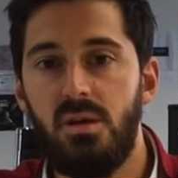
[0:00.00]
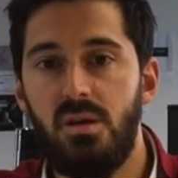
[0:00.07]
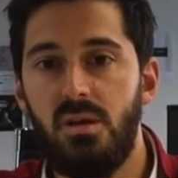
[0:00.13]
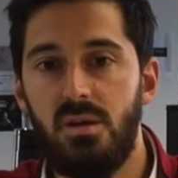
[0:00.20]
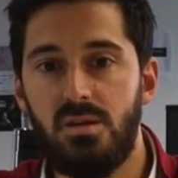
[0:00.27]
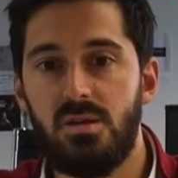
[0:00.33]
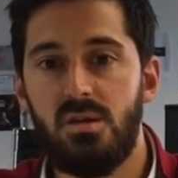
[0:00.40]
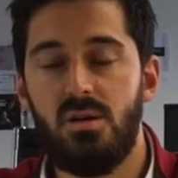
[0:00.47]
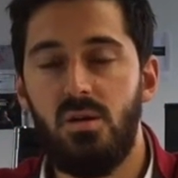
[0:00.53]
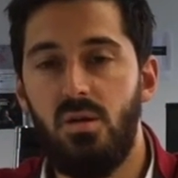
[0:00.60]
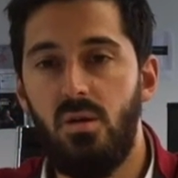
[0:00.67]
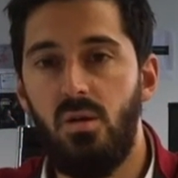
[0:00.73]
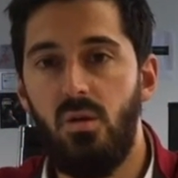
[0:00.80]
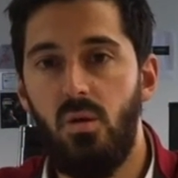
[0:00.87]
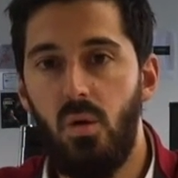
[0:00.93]
is
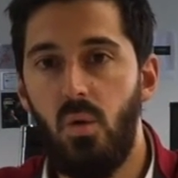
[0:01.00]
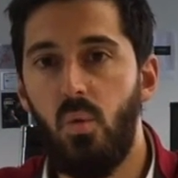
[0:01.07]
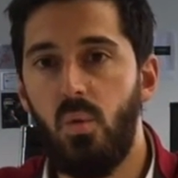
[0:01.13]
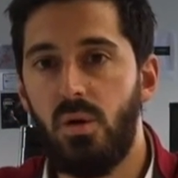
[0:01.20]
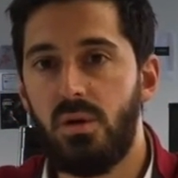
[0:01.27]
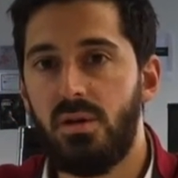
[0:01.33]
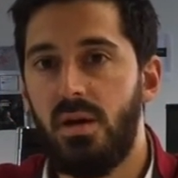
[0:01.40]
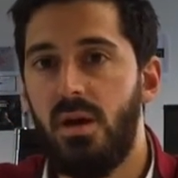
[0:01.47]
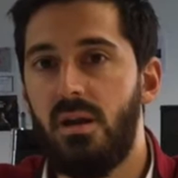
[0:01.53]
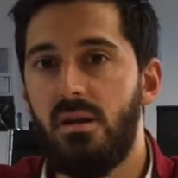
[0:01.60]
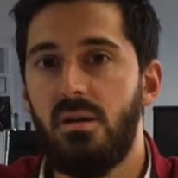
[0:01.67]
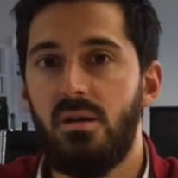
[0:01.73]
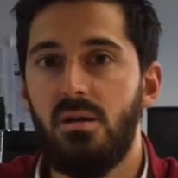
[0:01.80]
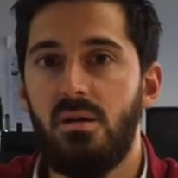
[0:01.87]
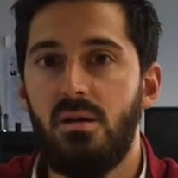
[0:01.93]
lower
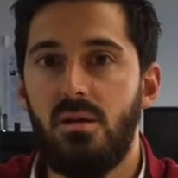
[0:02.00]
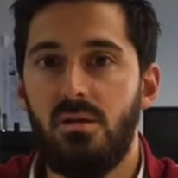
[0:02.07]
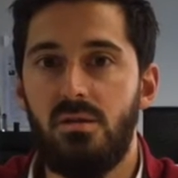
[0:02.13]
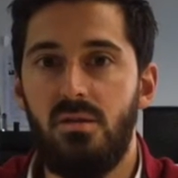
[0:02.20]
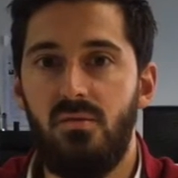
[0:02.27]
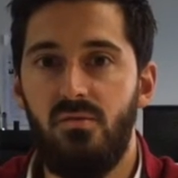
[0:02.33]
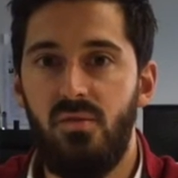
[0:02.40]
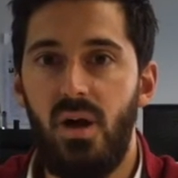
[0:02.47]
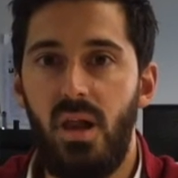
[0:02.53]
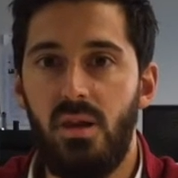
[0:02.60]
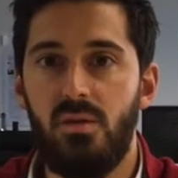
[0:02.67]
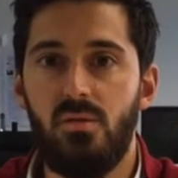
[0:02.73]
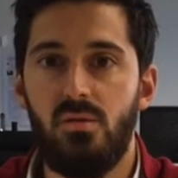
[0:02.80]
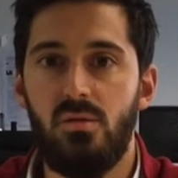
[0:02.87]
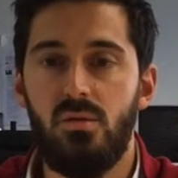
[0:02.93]
than the
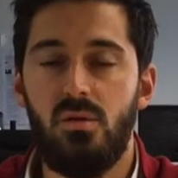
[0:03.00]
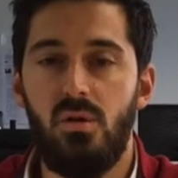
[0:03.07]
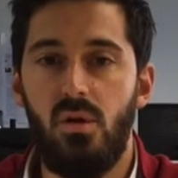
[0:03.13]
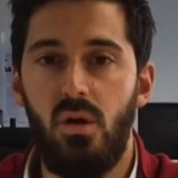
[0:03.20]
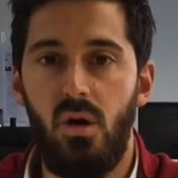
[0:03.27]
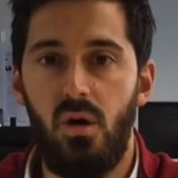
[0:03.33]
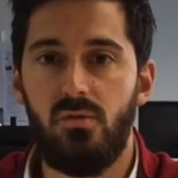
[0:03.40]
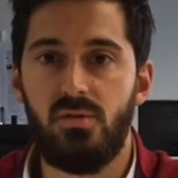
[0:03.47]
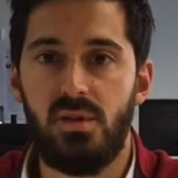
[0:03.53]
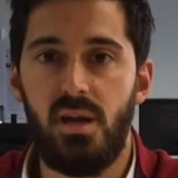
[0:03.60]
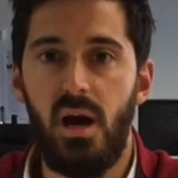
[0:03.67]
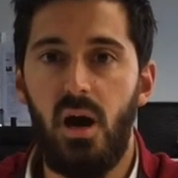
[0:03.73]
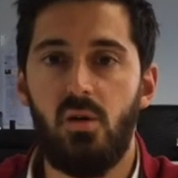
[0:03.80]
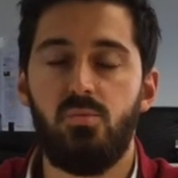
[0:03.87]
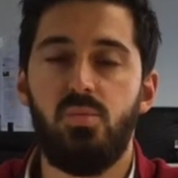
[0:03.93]
value of the
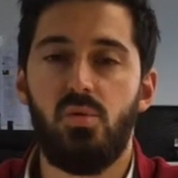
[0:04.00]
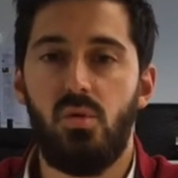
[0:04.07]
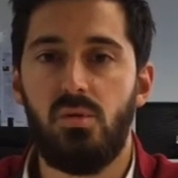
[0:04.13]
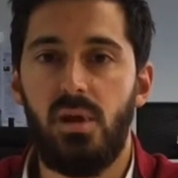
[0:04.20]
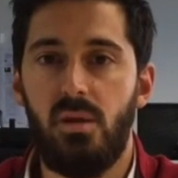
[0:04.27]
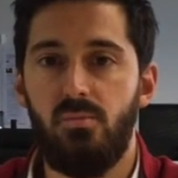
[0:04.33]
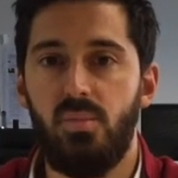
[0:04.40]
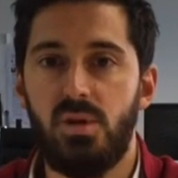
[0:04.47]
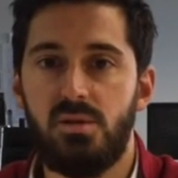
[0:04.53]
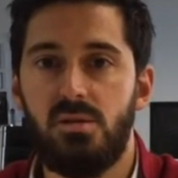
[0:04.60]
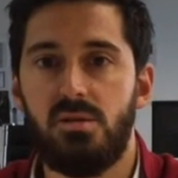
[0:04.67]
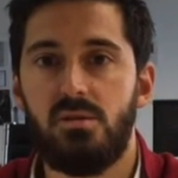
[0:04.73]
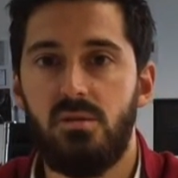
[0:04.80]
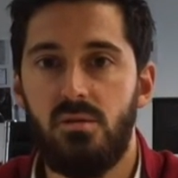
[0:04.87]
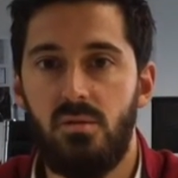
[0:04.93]
output of that
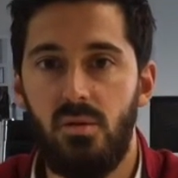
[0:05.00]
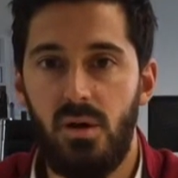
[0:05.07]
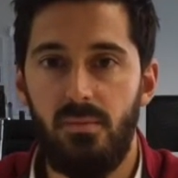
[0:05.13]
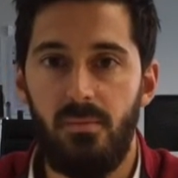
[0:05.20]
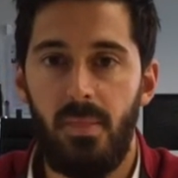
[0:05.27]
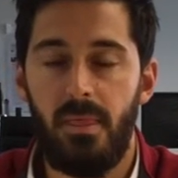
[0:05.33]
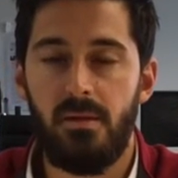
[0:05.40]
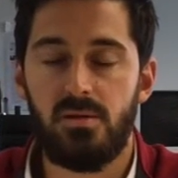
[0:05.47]
business, right?